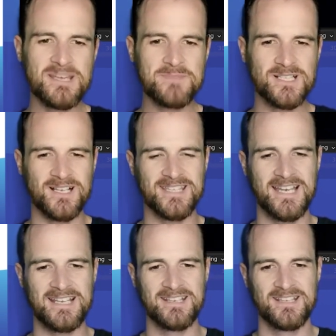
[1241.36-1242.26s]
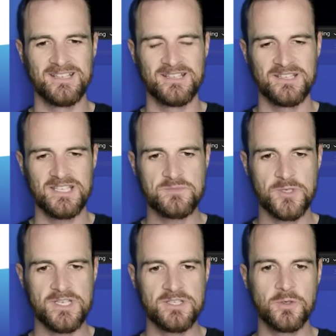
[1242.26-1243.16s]
So something like that
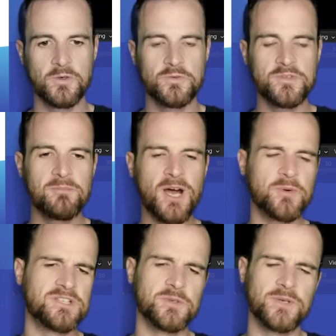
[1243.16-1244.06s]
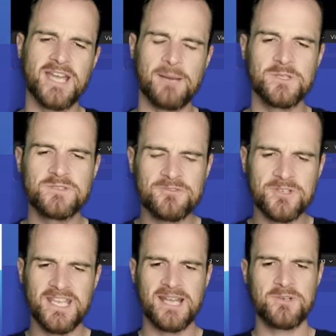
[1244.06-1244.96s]
is pretty cool. You might want to do a couple of
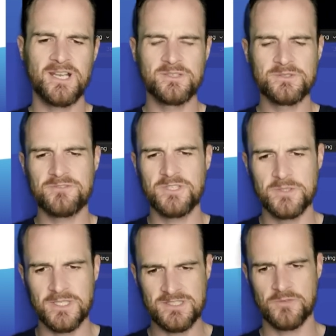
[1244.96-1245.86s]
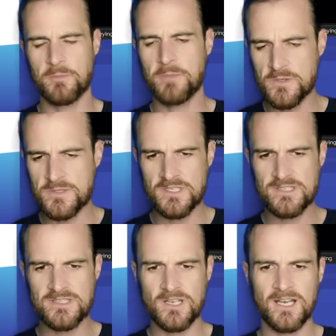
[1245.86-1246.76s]
different camera angles if you're doing sort of a
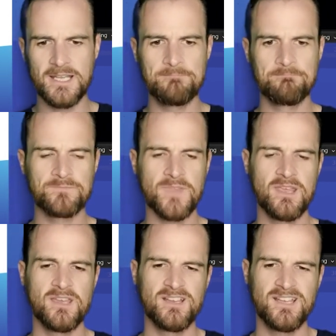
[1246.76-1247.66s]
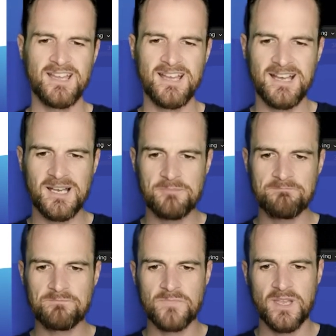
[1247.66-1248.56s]
poster design.
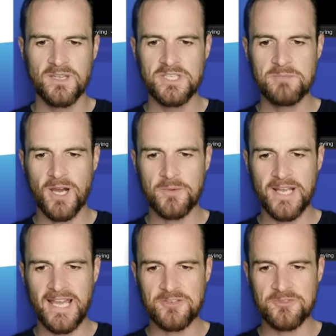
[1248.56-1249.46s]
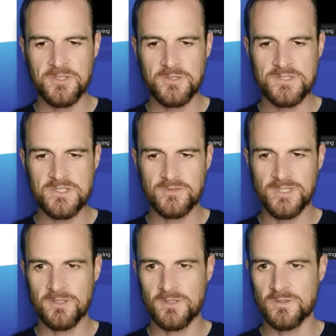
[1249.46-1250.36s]
You might want to add a few
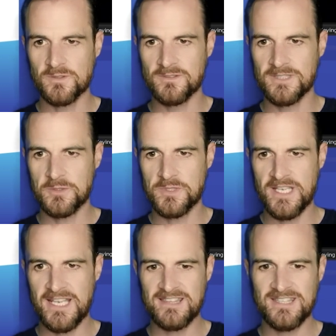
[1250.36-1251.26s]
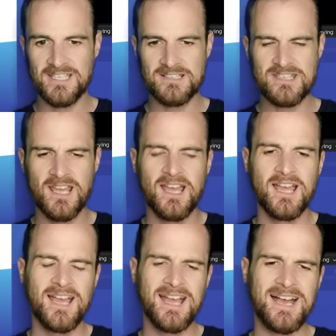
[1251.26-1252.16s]
sort of little unique things,